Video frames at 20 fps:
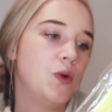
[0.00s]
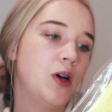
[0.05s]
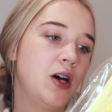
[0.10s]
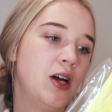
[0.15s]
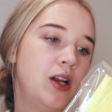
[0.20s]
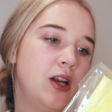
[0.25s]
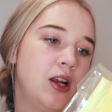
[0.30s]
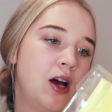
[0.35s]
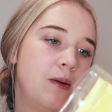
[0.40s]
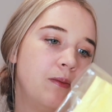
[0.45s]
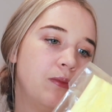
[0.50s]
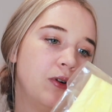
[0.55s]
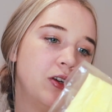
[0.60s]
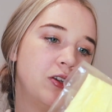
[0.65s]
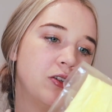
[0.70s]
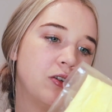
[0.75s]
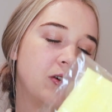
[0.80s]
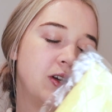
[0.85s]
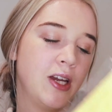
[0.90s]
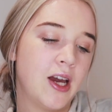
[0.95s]
one, I'm pretty
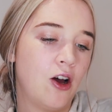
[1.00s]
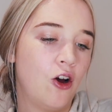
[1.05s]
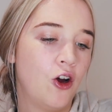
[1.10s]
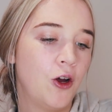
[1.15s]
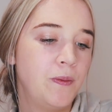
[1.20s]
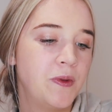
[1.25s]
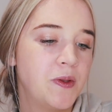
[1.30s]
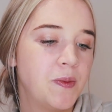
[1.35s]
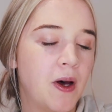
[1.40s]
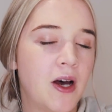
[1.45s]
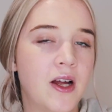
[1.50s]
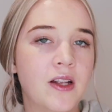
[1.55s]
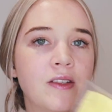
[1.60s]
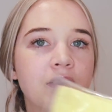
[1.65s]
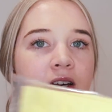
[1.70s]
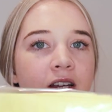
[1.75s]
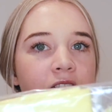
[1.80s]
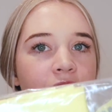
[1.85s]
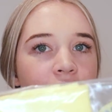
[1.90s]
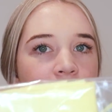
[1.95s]
sure, yeah, homespun.
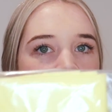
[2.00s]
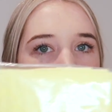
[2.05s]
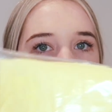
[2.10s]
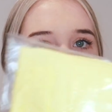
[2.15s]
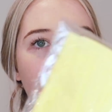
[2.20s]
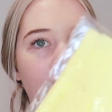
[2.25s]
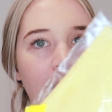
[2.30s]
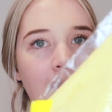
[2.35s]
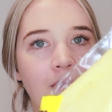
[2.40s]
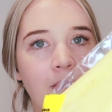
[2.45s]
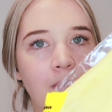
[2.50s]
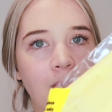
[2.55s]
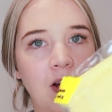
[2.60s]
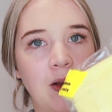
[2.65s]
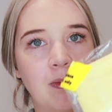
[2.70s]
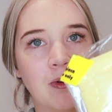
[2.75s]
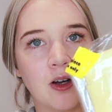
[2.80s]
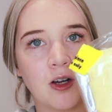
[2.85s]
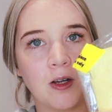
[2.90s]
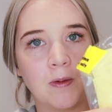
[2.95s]
So that's just the
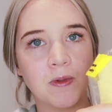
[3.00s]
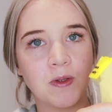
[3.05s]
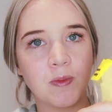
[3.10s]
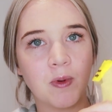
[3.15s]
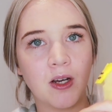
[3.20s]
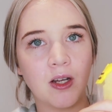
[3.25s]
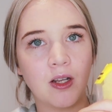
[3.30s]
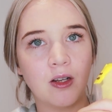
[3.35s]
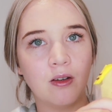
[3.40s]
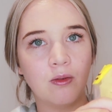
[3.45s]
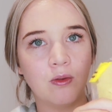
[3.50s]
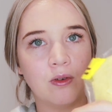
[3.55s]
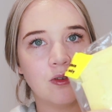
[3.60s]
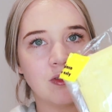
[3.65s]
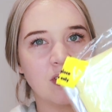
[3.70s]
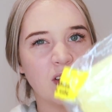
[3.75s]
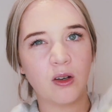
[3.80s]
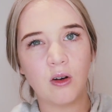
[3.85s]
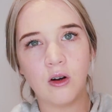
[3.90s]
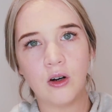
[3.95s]
Prima homespun.
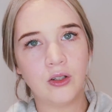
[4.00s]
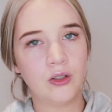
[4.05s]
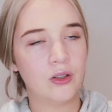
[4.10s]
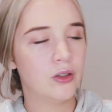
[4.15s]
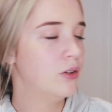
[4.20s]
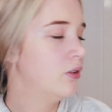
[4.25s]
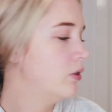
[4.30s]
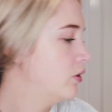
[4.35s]
So cotton,